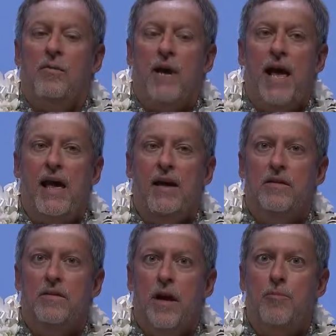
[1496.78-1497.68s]

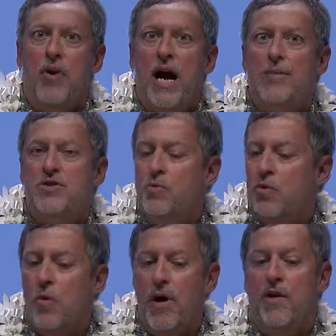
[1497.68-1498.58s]
and perhaps
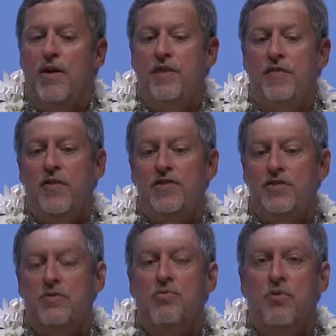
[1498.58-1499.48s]
require
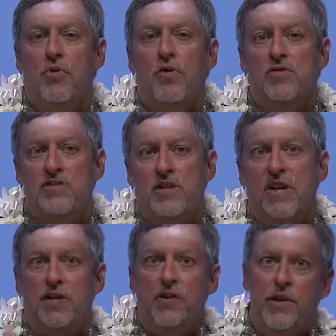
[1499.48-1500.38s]
interfaces and protocols that
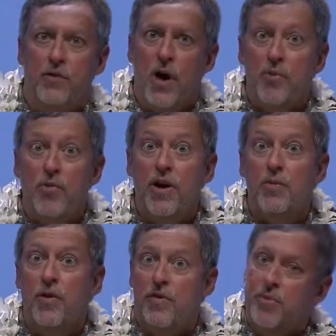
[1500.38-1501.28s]
allow you to interoperate with the